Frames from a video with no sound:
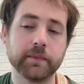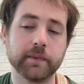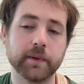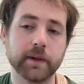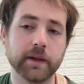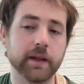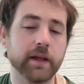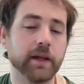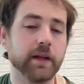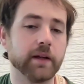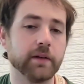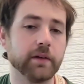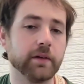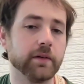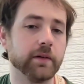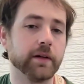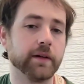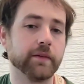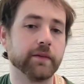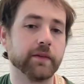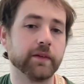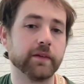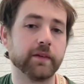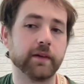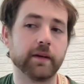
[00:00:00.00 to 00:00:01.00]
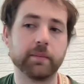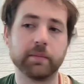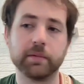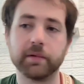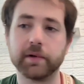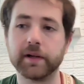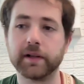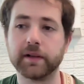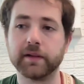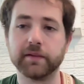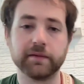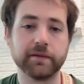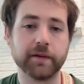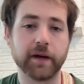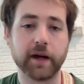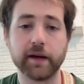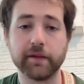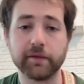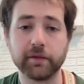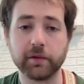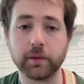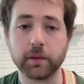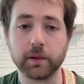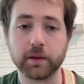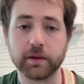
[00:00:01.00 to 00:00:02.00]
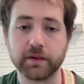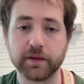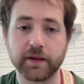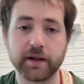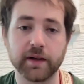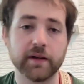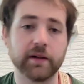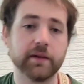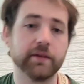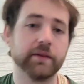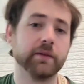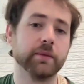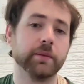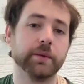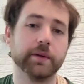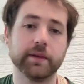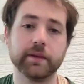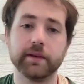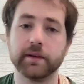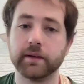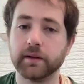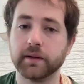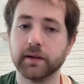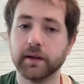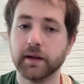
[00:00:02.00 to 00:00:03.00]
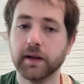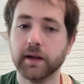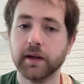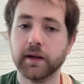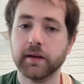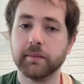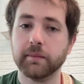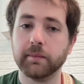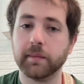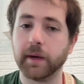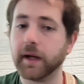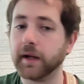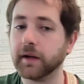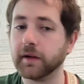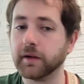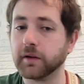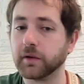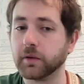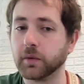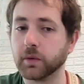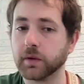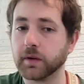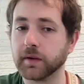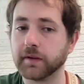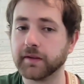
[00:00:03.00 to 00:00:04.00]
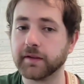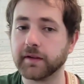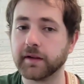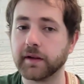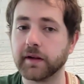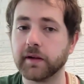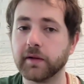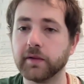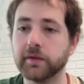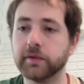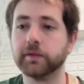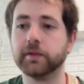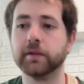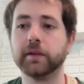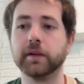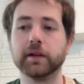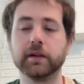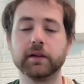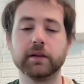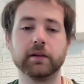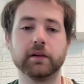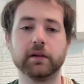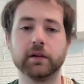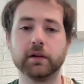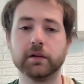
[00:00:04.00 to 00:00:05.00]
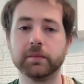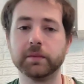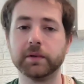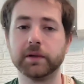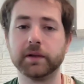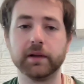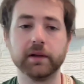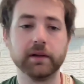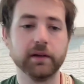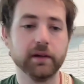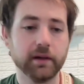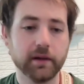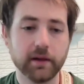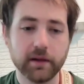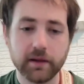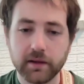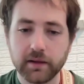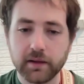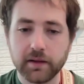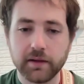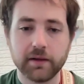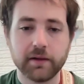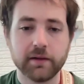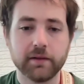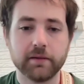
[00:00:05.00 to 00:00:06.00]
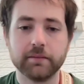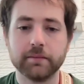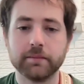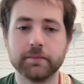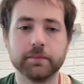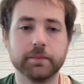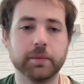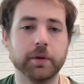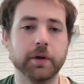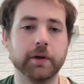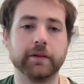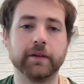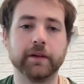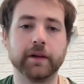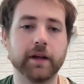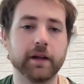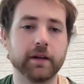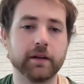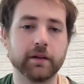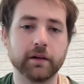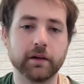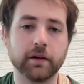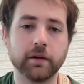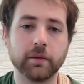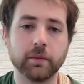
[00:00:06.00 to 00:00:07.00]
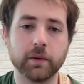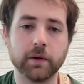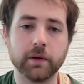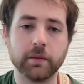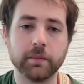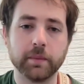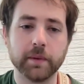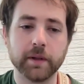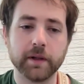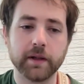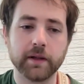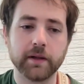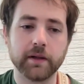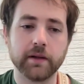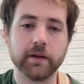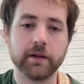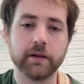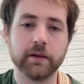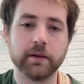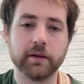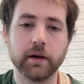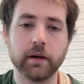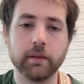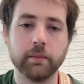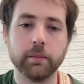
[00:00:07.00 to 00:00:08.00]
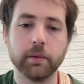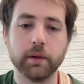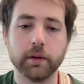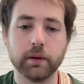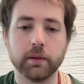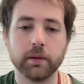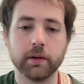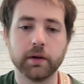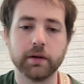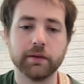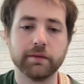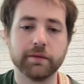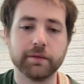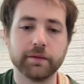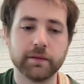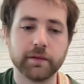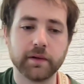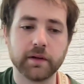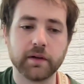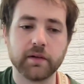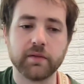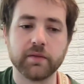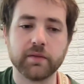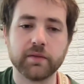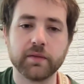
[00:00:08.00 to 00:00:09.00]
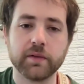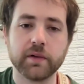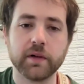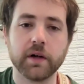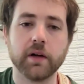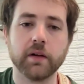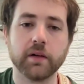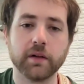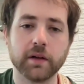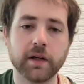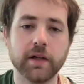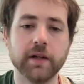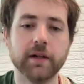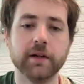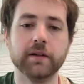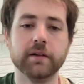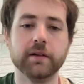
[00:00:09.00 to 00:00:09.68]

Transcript: Again, you don't have to separate the 5 chord sounds with the minor chord sounds. They can all be put together in one big gumbo of color.